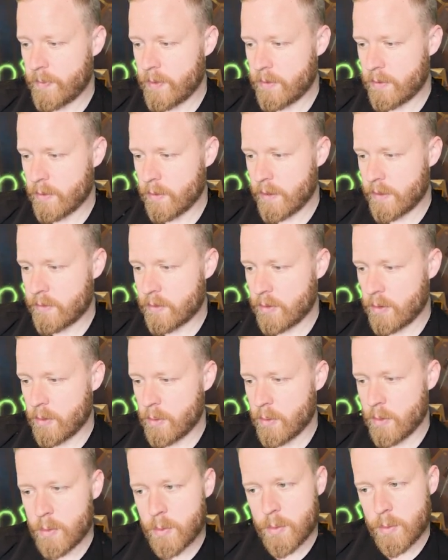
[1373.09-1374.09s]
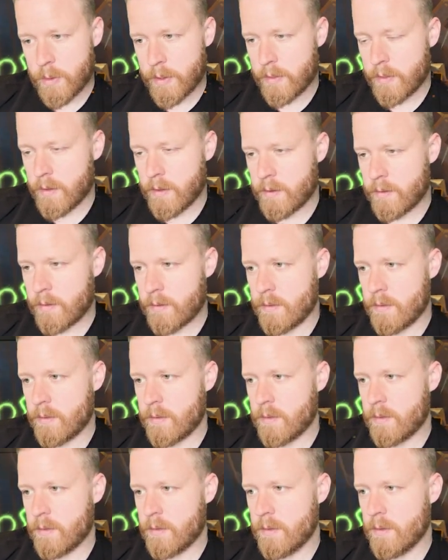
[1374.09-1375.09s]
So let's go like
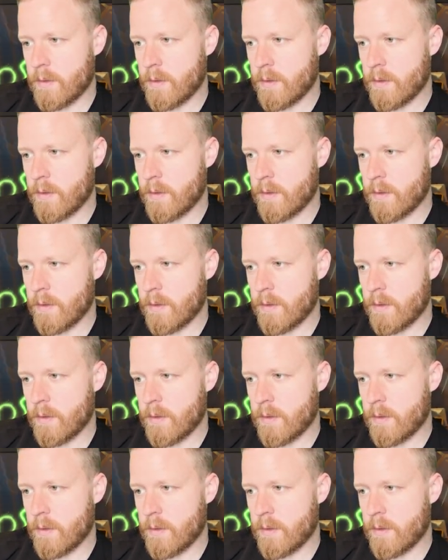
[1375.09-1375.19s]
this.